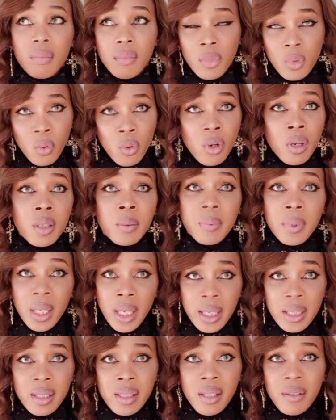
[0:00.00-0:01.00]

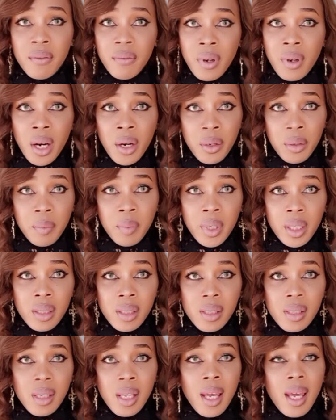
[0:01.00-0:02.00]
workplace
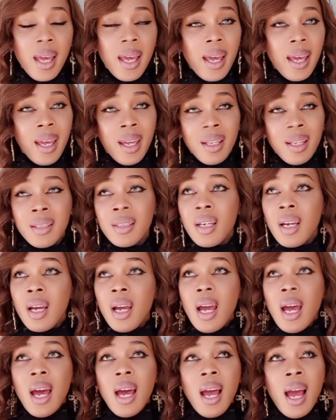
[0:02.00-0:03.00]
environments, and
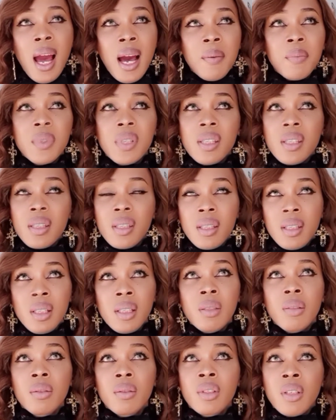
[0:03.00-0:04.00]
I'm
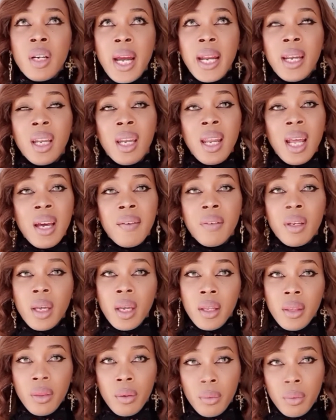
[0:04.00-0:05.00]
still trying to
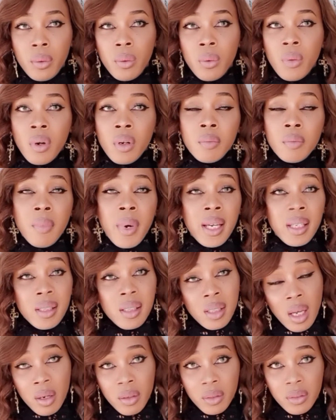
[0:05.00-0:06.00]
navigate through the world
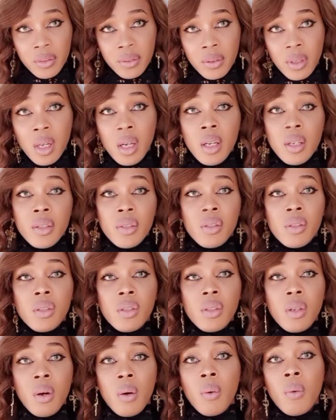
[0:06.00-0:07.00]
myself.
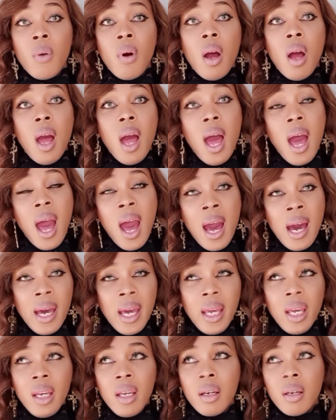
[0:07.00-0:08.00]
So
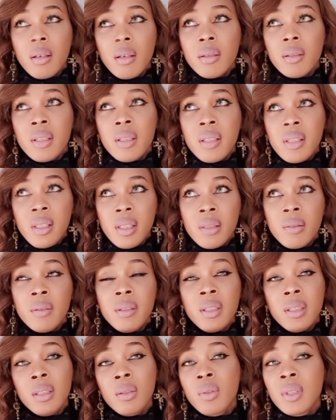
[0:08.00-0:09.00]
I still
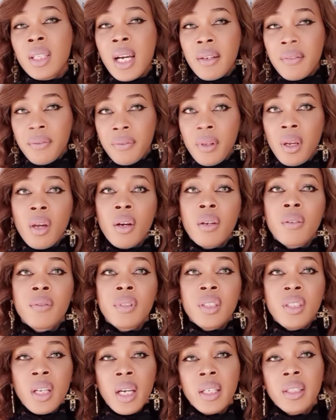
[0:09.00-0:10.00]
deal with that fear of
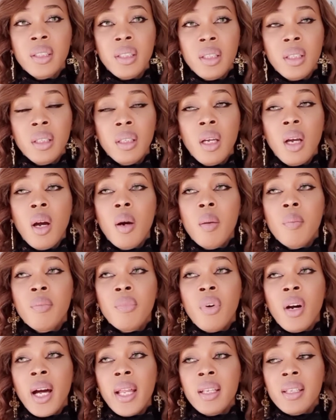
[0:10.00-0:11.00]
rejection,
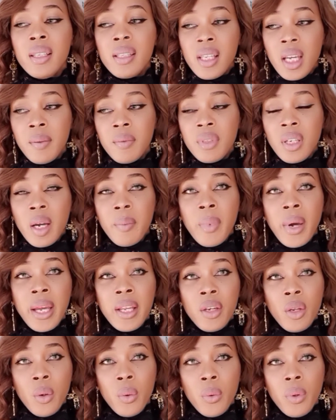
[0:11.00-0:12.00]
but at the same time I
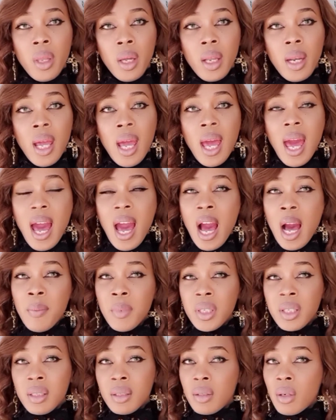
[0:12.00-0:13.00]
know that I'm
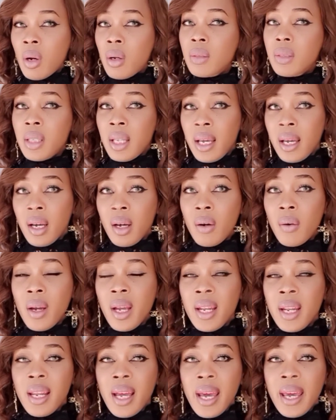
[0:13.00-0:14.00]
an adult now,
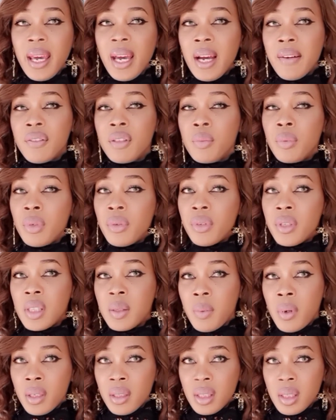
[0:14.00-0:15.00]
and I have to be
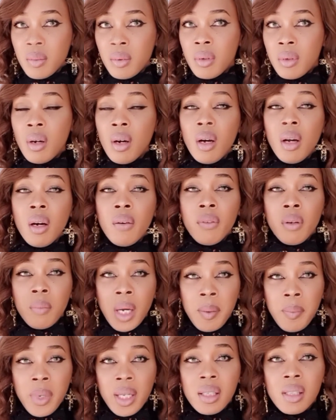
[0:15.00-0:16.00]
responsible for
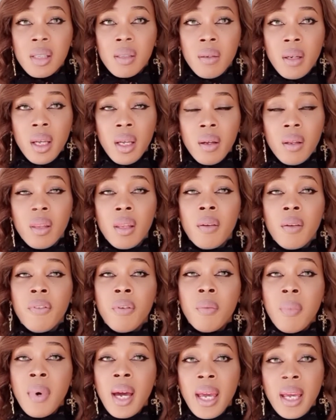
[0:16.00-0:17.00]
my mental health and
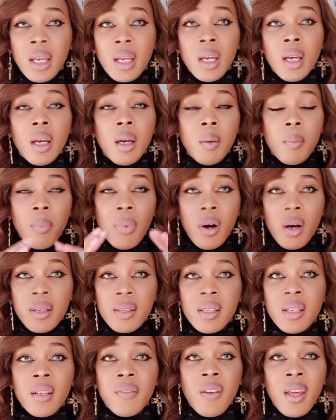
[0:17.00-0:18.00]
for my
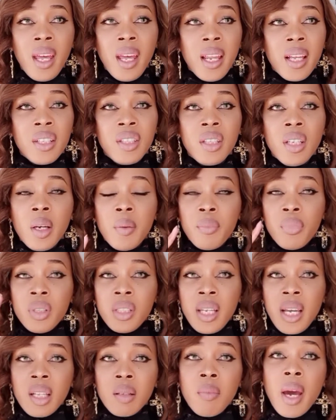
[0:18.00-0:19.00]
positive energy and
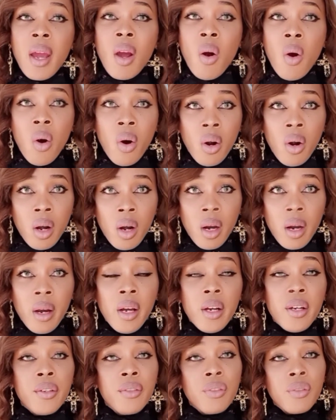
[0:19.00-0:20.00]
protect my aura.
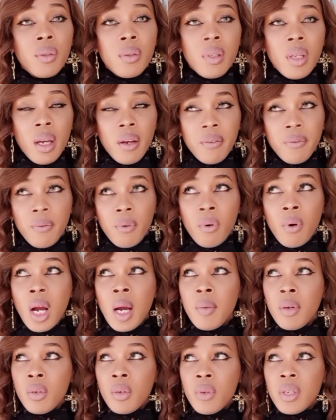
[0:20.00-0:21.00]
So therefore,
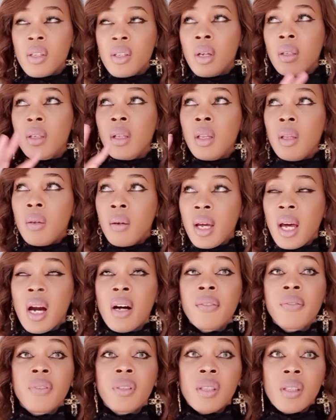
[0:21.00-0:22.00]
I'm always on the
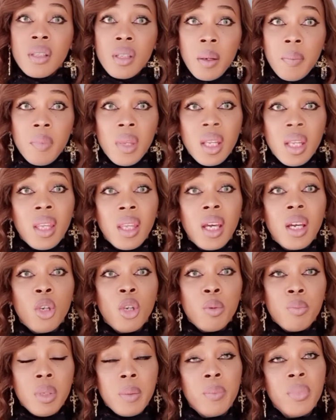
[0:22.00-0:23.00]
lookout for something that
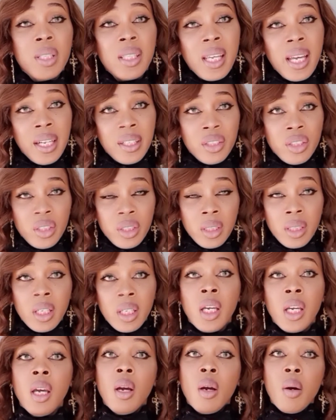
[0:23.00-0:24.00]
could be
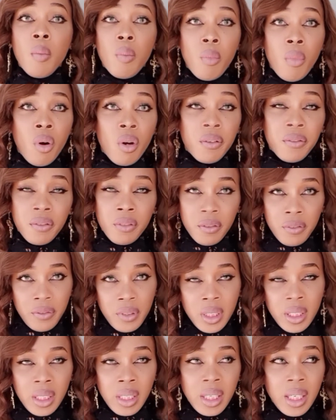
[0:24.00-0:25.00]
potentially more
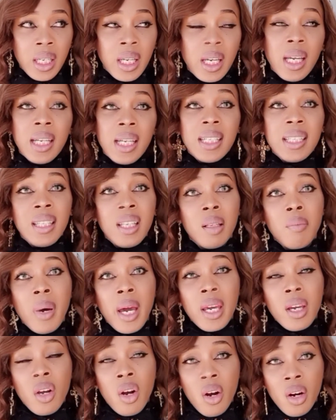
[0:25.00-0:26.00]
fulfilling than
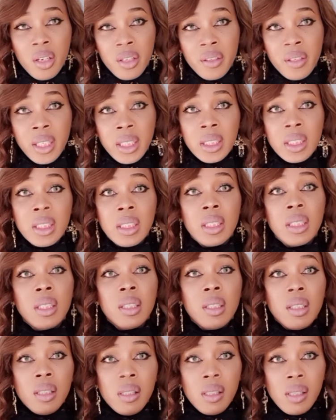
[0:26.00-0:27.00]
my current
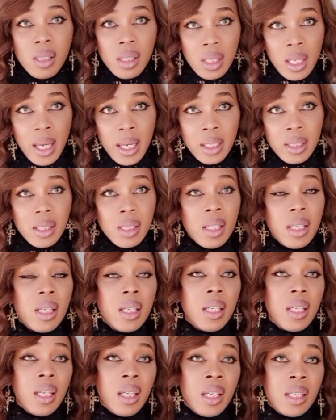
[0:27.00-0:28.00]
state
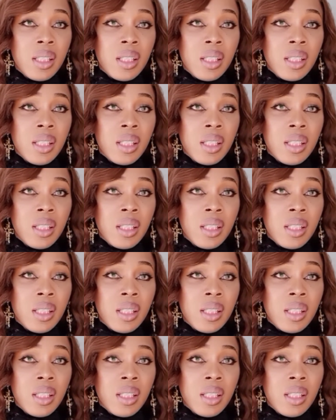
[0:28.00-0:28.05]
in